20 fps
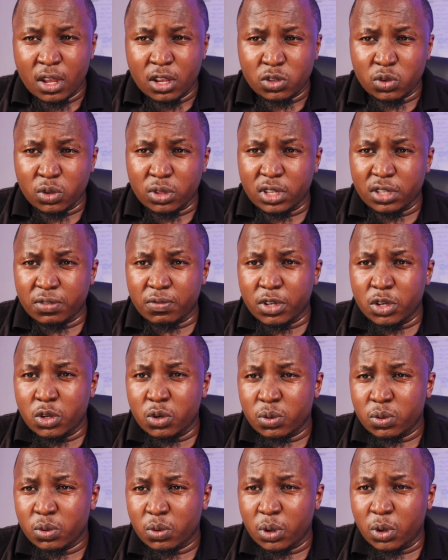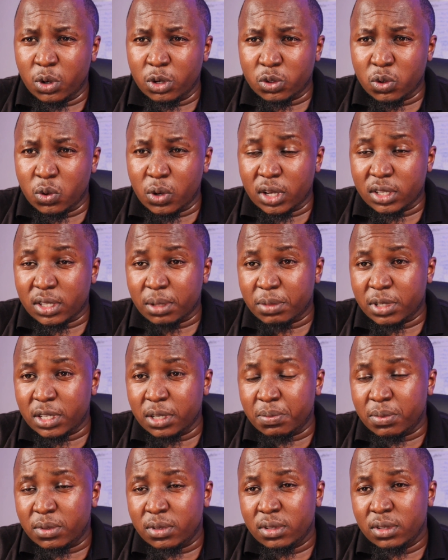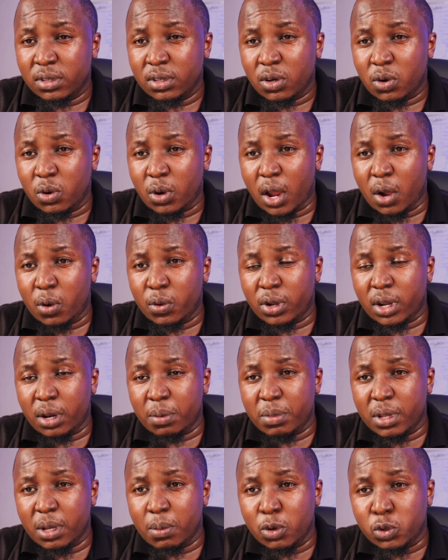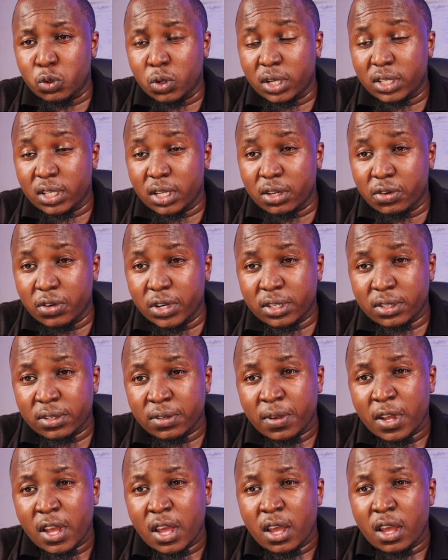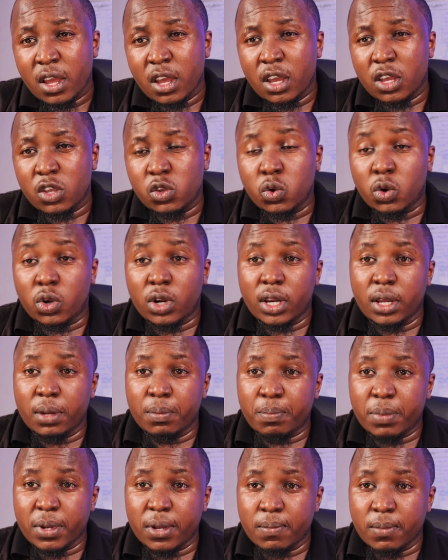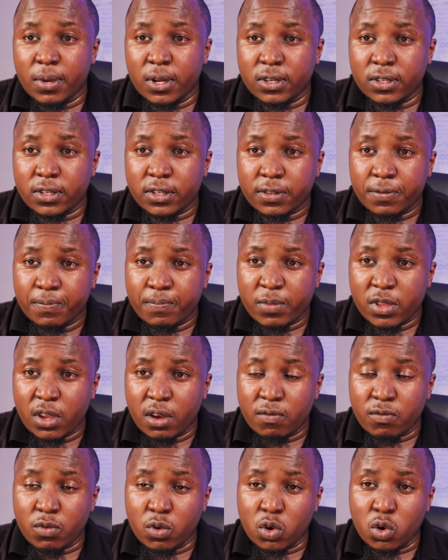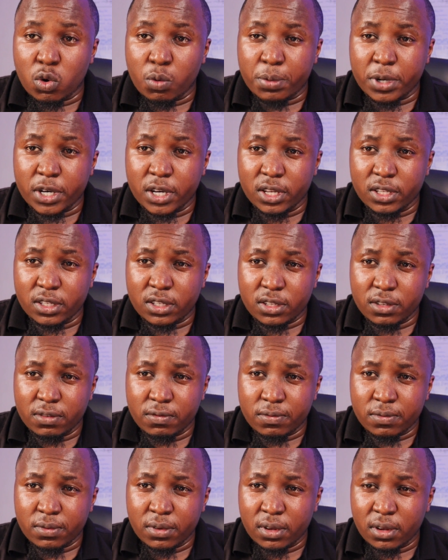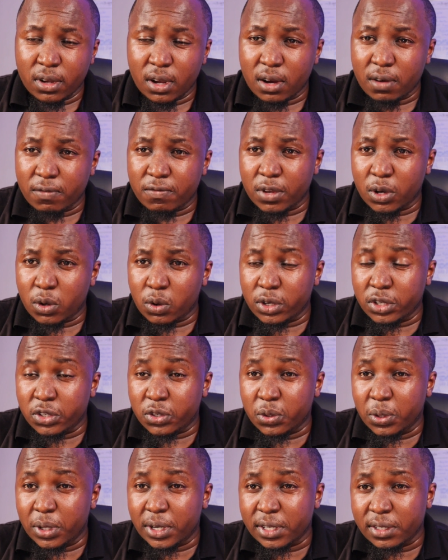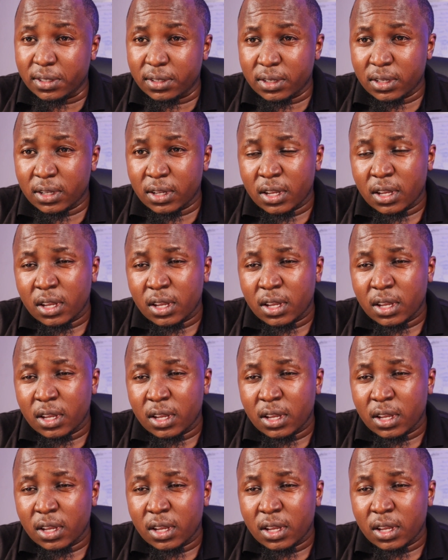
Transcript: So in this video, we're going to look at some tips on how you can be able to accelerate your claim payment for comprehensive vehicle insurance.